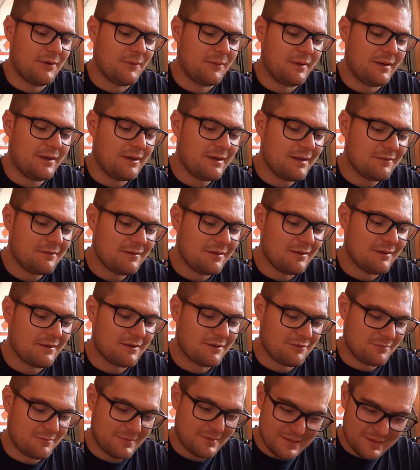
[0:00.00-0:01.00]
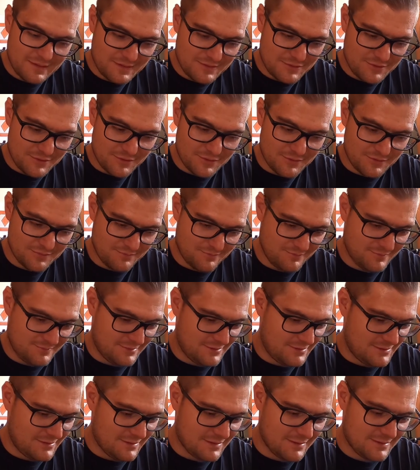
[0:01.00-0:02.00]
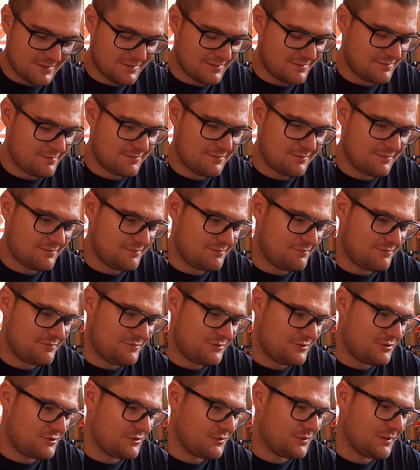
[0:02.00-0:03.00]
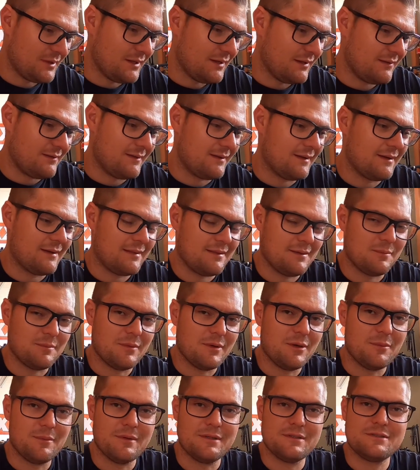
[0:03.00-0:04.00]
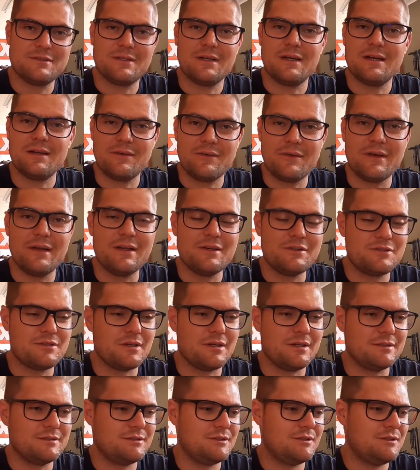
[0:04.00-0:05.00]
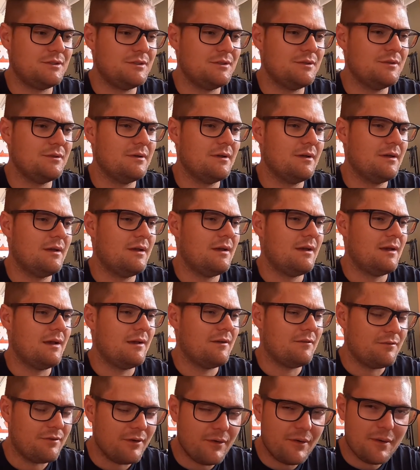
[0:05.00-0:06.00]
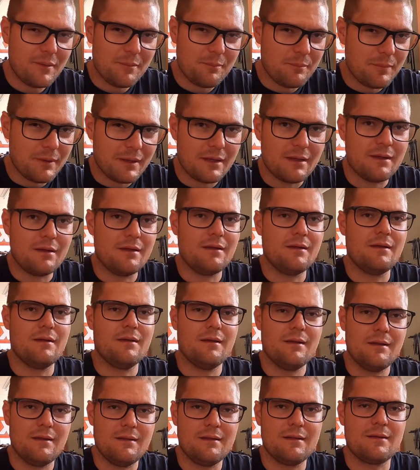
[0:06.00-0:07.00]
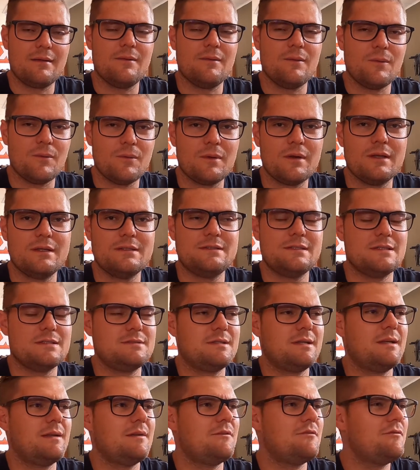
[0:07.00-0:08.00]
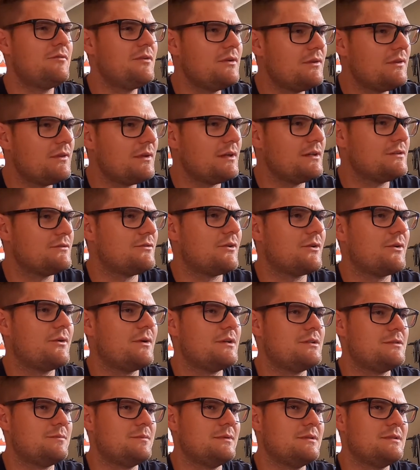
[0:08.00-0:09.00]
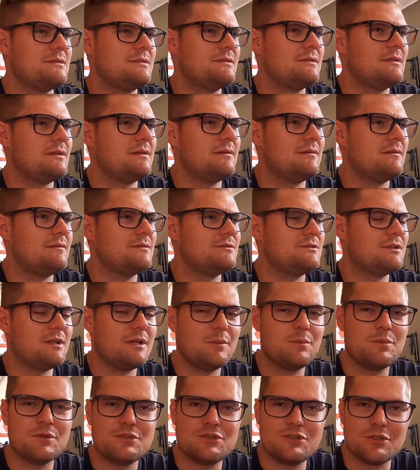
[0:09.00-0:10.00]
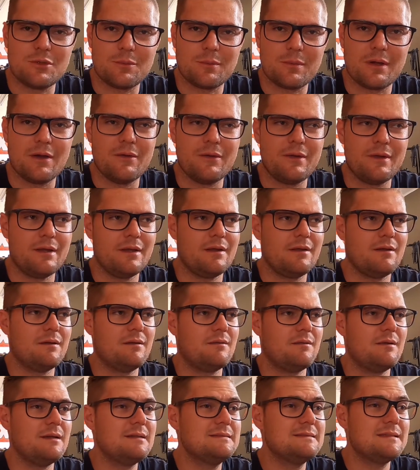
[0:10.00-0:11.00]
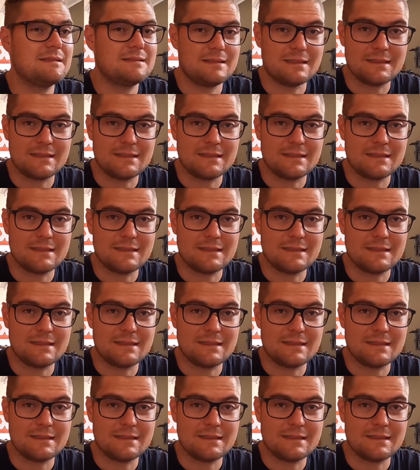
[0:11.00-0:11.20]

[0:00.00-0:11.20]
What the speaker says: and we don't have a lot of money to just do anything at the moment, so I really tried to do a very picky little order just to get a few things for Christmas and to keep the shop going,